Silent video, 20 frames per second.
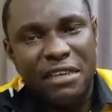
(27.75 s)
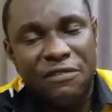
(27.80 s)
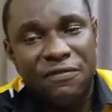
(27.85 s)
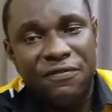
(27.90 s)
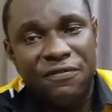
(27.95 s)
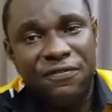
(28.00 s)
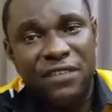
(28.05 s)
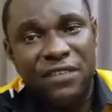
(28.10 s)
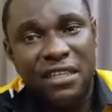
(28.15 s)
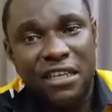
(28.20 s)
a
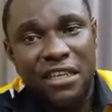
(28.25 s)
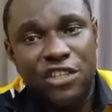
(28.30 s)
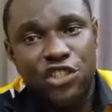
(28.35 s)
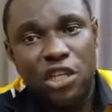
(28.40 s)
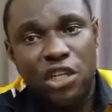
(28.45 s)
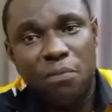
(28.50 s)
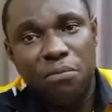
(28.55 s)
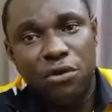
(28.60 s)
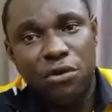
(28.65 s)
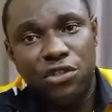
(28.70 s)

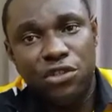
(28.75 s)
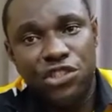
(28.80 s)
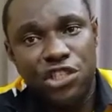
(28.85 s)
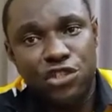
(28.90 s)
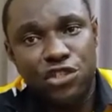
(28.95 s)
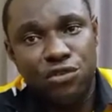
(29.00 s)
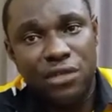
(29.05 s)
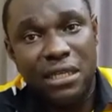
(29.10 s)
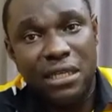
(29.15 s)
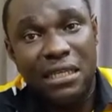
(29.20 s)
financial
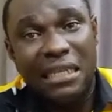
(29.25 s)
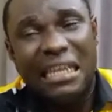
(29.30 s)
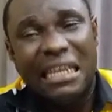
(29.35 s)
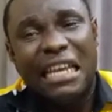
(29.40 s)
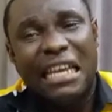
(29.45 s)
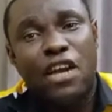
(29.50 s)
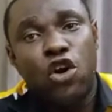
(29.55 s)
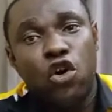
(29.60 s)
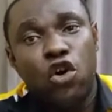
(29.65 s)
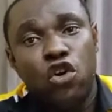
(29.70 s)
projection
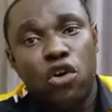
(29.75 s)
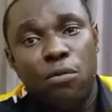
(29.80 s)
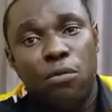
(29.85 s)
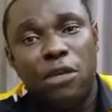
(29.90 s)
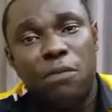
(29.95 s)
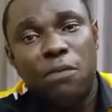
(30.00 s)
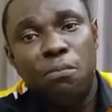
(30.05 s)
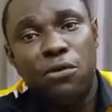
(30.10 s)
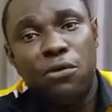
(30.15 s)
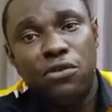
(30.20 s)
and
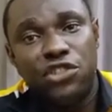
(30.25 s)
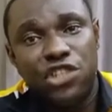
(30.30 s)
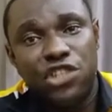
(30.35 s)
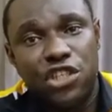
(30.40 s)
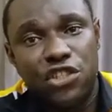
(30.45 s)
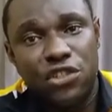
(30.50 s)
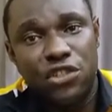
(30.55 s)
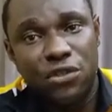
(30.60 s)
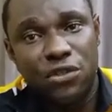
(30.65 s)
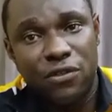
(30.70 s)
economic
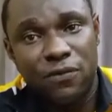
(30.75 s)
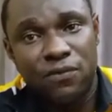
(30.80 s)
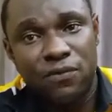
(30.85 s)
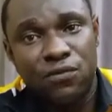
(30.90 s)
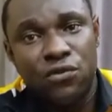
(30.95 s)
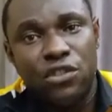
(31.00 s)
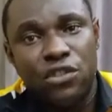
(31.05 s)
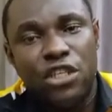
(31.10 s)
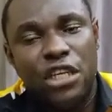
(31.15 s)
projection